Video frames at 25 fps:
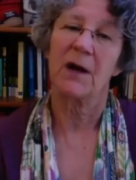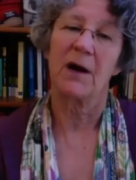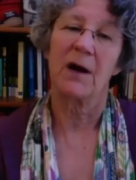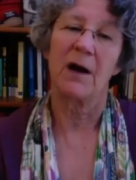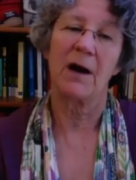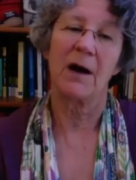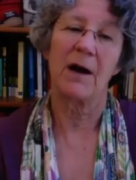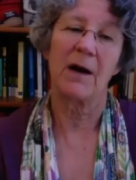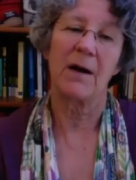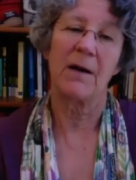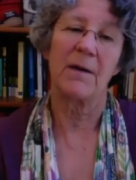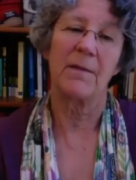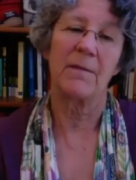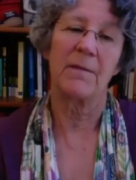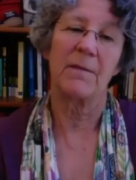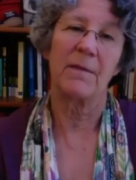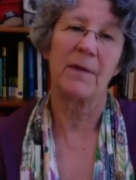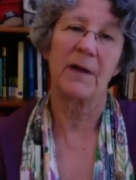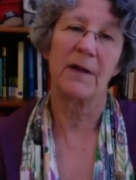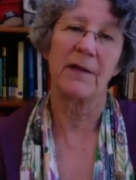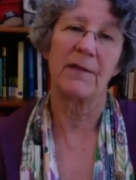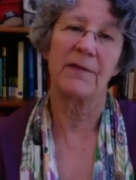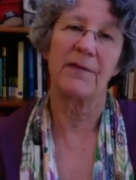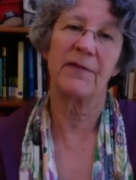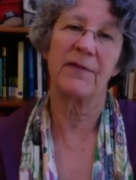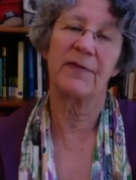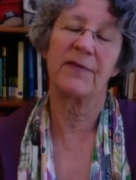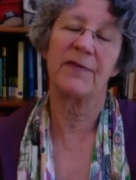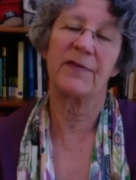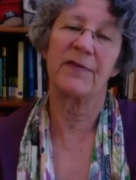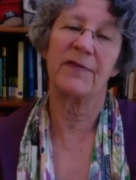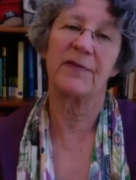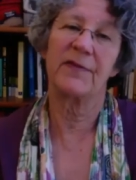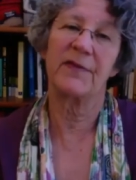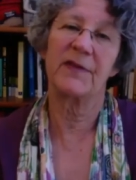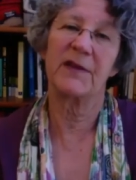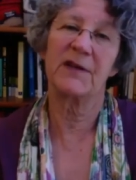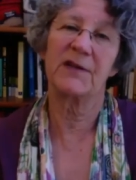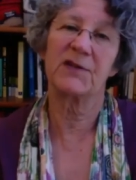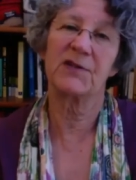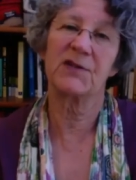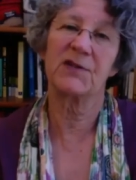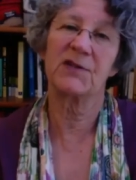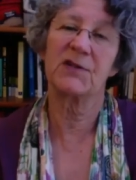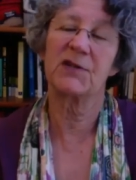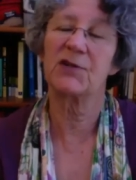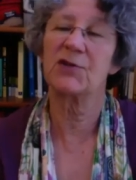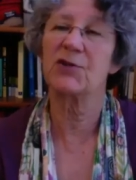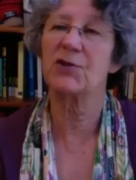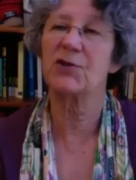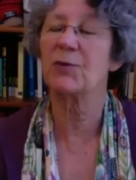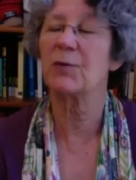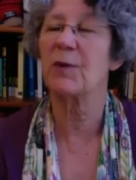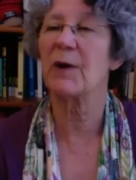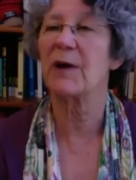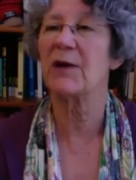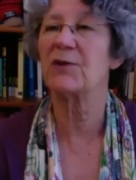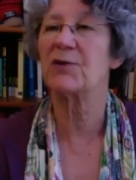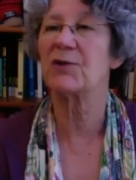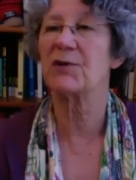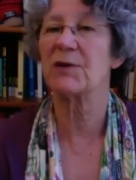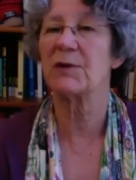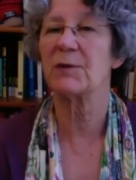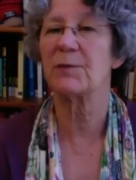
Um, this situation